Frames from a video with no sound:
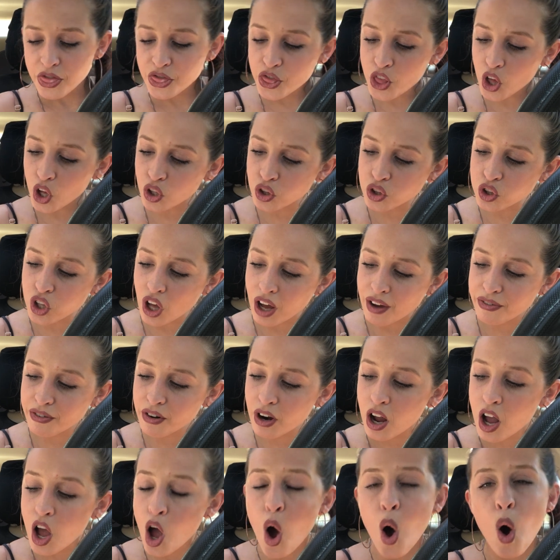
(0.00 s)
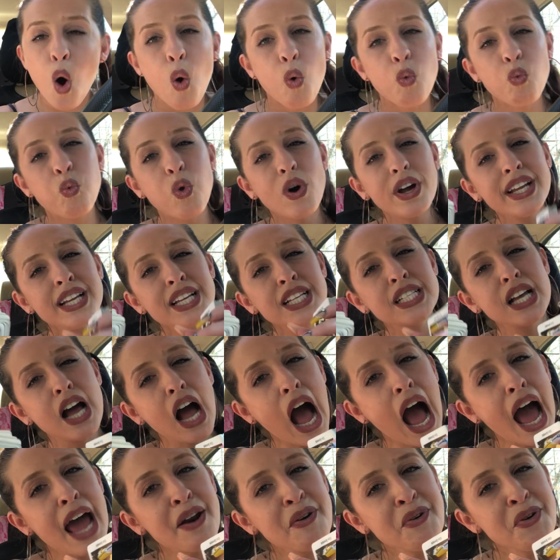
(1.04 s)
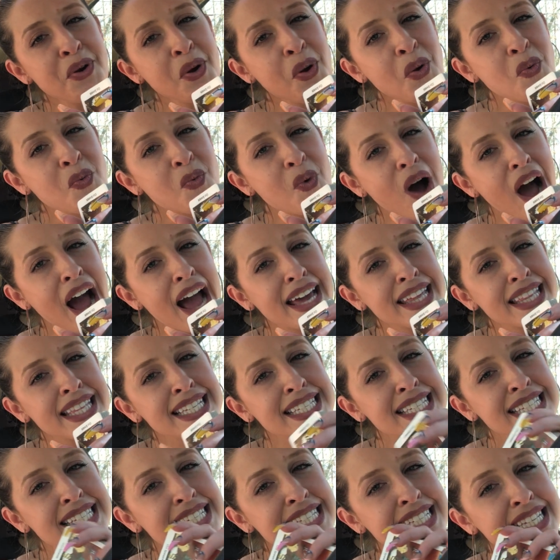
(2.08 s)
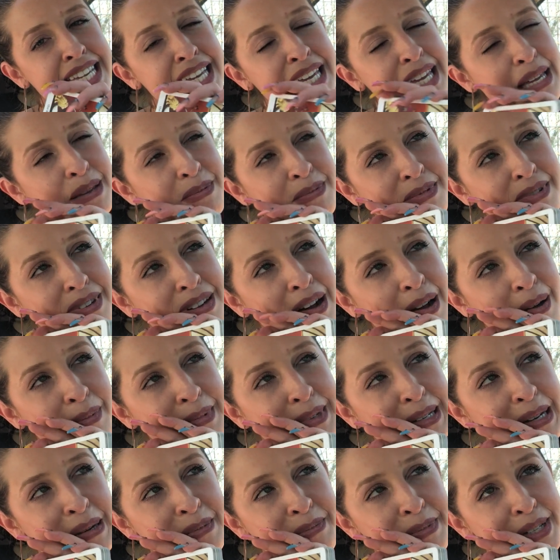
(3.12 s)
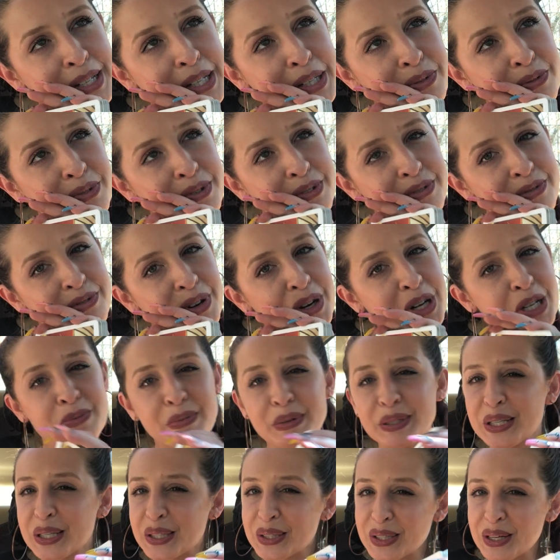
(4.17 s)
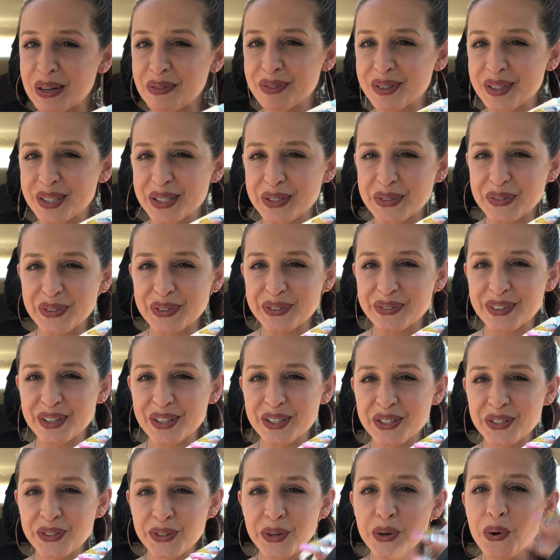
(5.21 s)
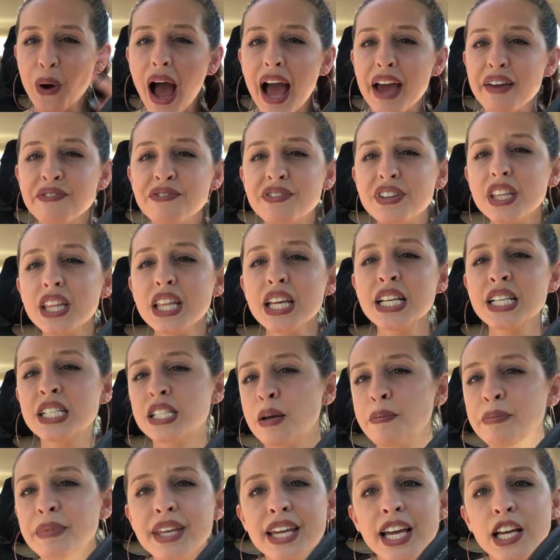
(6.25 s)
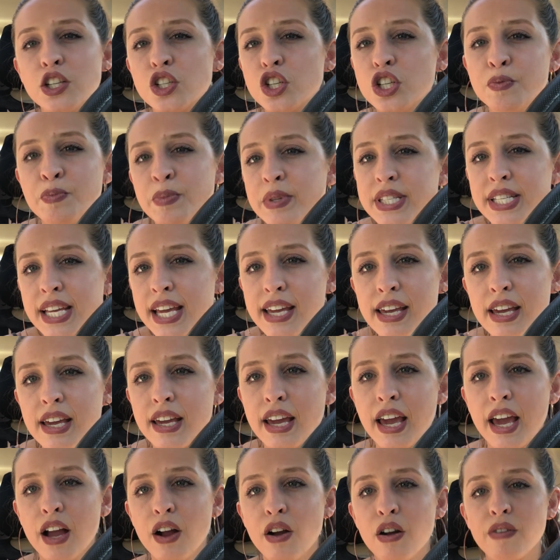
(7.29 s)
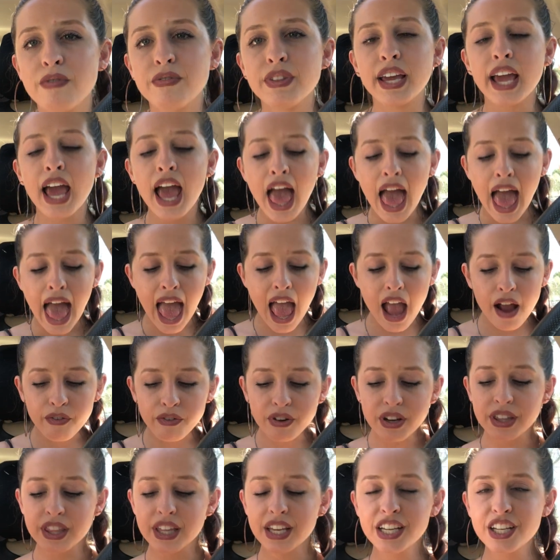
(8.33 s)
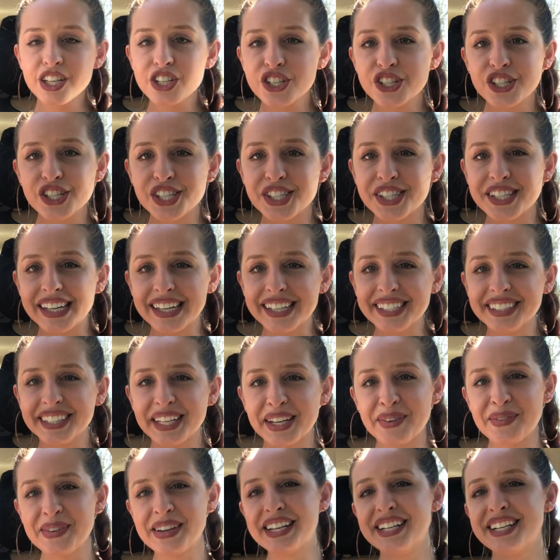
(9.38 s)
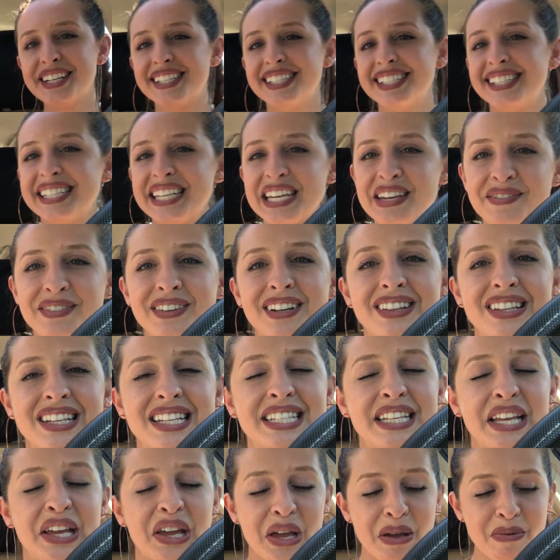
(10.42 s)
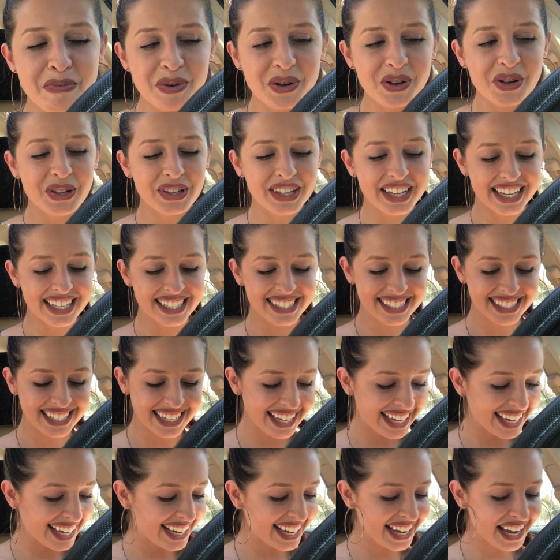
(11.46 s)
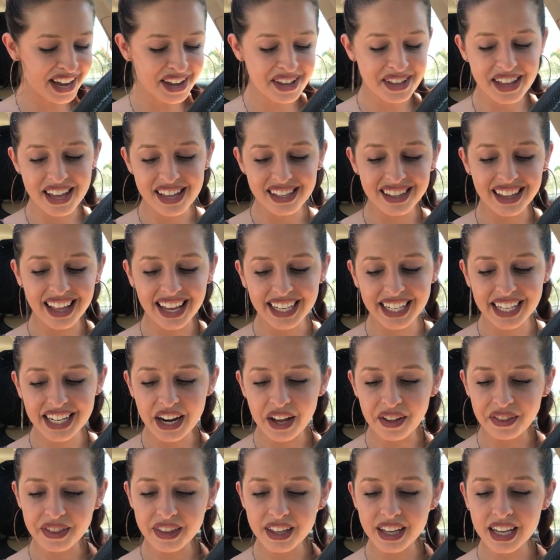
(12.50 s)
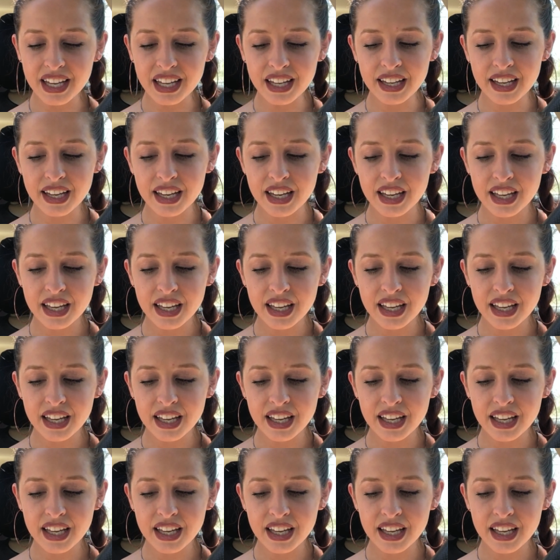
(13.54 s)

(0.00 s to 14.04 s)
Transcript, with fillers: The lover. What is, I don't know why this is keep coming up in reverse, but the lover's in reverse too. I feel like something has just been taken care of. Like everything is just done. Like we could just leave it on the table. It's like, like nothing,